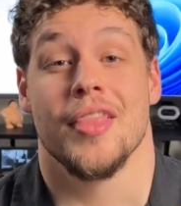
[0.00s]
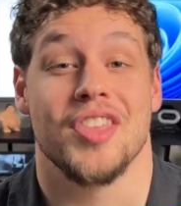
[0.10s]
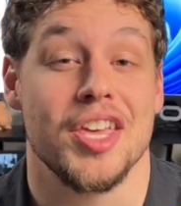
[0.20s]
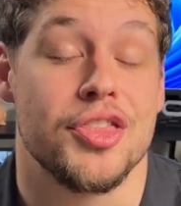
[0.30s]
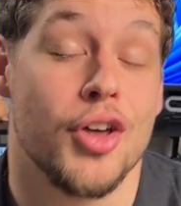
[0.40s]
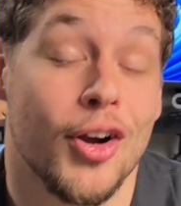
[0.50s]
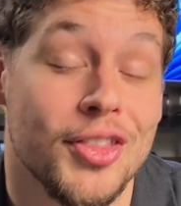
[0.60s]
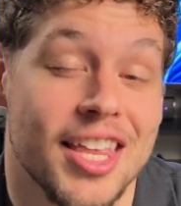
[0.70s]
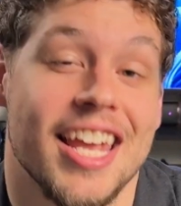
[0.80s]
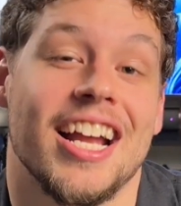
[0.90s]
The
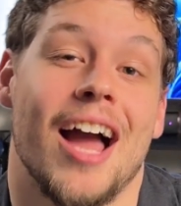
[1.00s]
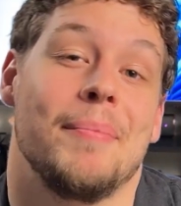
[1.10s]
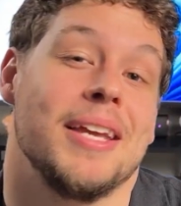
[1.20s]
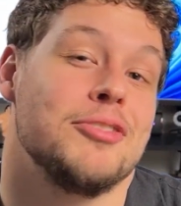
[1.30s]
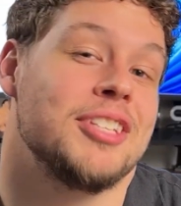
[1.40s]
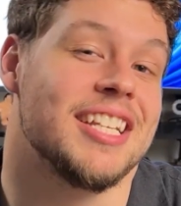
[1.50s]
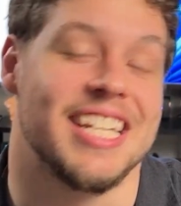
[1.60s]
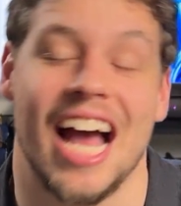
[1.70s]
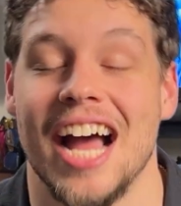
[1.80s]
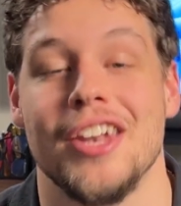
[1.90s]
third thing I bet you did
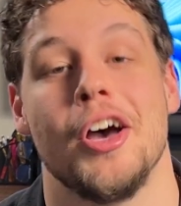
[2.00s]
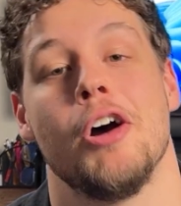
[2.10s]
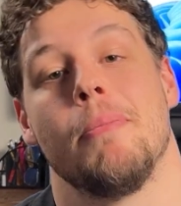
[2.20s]
not know